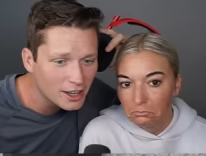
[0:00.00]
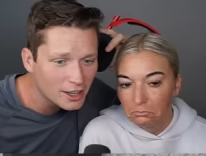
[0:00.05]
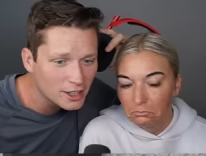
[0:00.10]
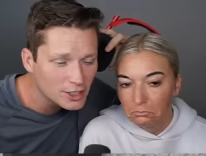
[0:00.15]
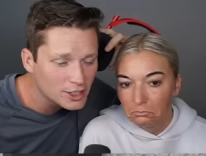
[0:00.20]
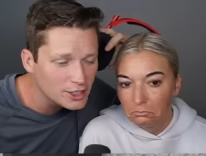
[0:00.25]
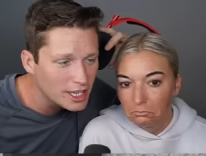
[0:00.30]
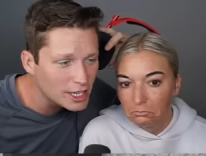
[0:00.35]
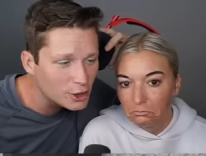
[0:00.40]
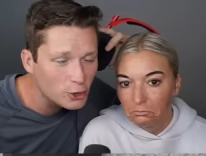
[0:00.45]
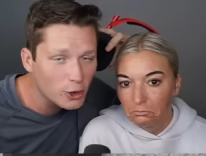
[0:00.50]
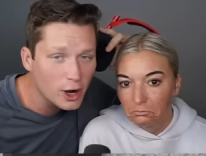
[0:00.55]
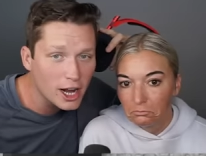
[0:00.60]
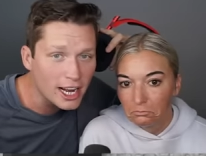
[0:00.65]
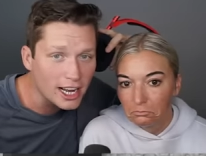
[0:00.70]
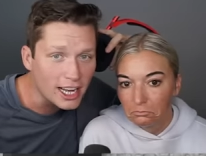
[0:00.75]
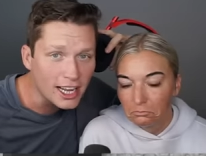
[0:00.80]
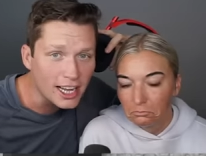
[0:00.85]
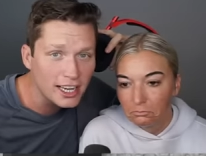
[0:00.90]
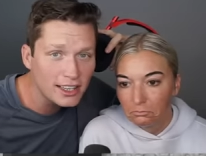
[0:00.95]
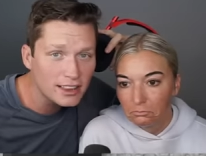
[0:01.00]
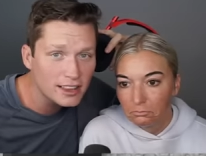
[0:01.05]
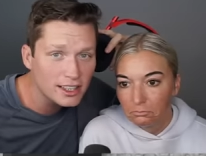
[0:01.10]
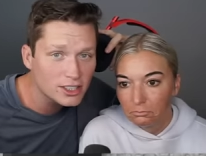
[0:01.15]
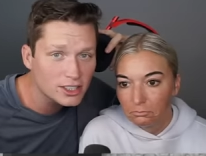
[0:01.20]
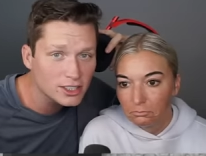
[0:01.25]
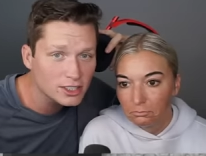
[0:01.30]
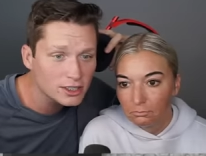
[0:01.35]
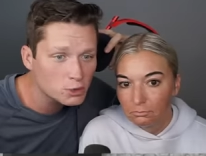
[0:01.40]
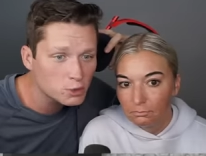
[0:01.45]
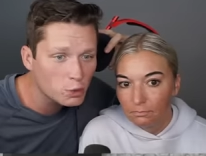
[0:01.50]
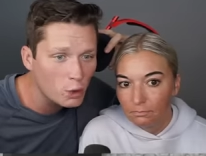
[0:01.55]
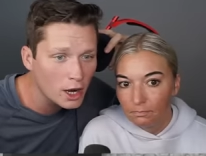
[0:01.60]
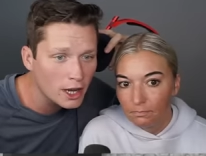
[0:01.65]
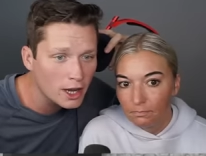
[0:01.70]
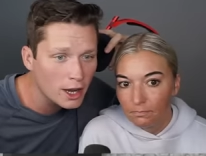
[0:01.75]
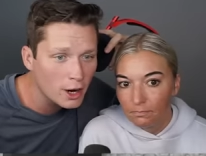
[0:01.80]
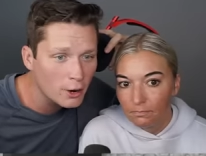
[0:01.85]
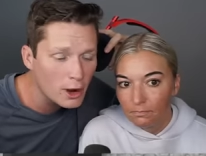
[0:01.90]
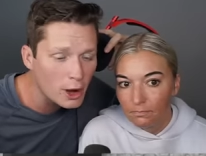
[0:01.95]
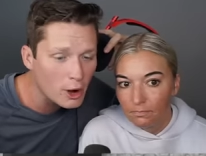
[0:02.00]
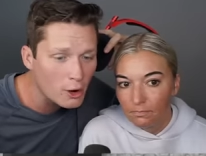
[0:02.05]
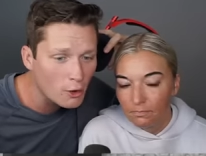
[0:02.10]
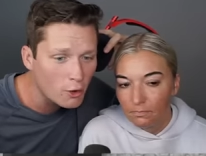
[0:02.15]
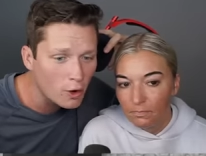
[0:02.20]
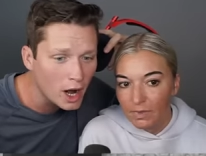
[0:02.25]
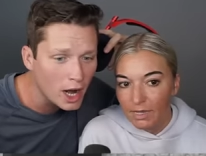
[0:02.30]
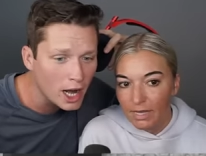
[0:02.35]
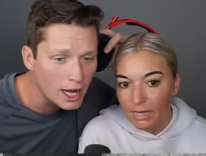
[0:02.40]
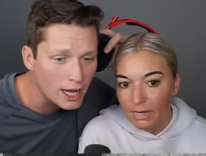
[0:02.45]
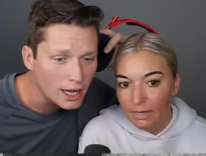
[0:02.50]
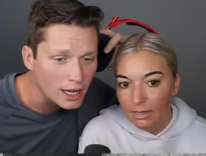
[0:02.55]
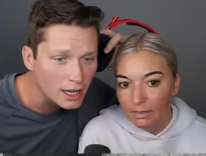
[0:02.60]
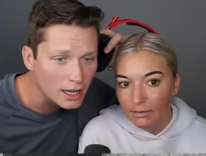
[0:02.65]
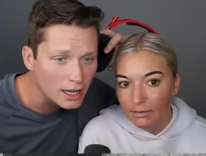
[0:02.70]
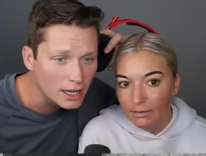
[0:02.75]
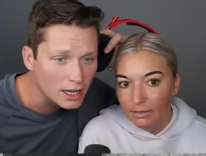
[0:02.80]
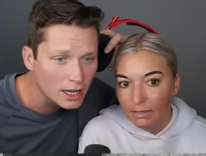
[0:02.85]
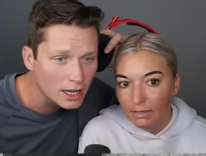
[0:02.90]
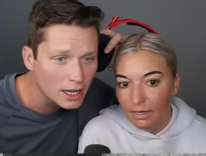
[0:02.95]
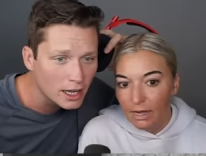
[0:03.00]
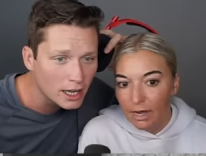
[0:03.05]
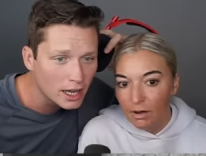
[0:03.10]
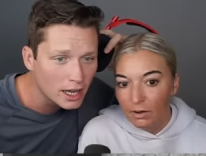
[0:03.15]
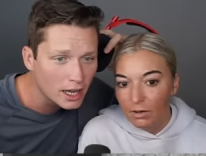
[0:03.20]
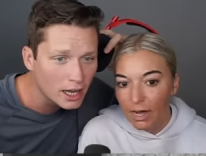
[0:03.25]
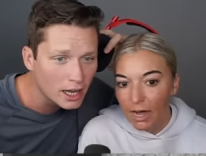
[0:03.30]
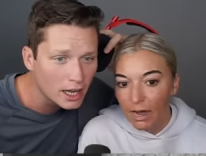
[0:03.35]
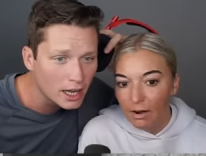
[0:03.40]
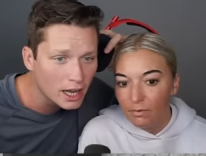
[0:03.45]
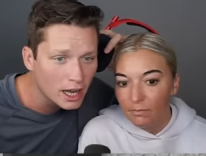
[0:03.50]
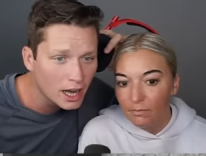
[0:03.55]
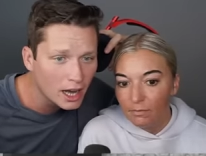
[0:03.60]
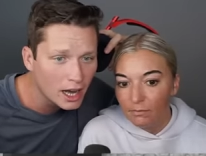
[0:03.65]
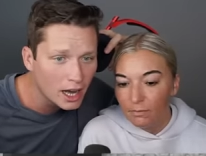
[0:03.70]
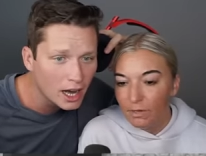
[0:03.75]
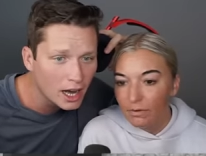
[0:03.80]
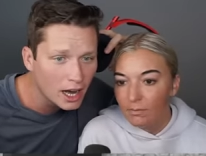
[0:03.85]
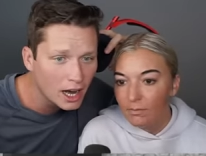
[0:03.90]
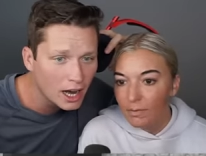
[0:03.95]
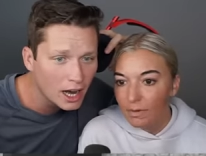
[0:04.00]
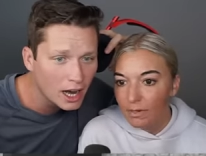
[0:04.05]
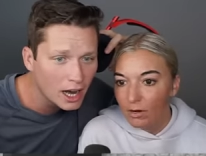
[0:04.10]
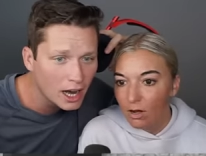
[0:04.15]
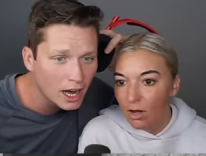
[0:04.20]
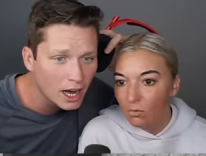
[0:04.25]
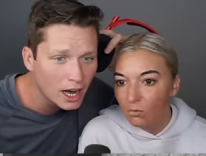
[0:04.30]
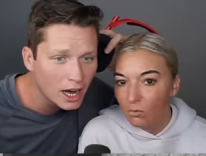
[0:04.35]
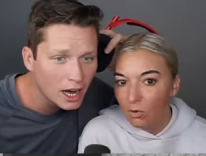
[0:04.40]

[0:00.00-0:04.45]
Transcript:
Speaker 1: she's not crying at anything. She's just walking around crying.
Speaker 2: I, we would have been gone,